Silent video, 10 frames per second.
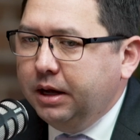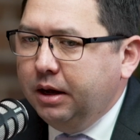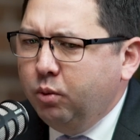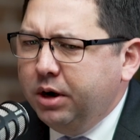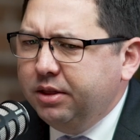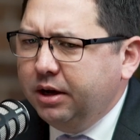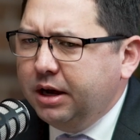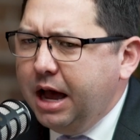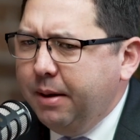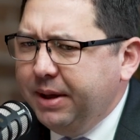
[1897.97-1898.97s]
one of the
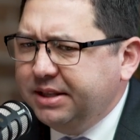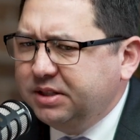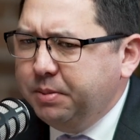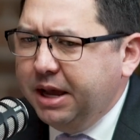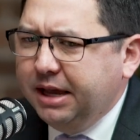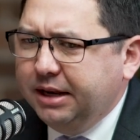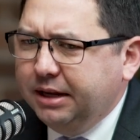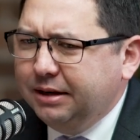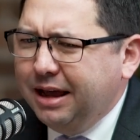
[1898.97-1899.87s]
comments made in,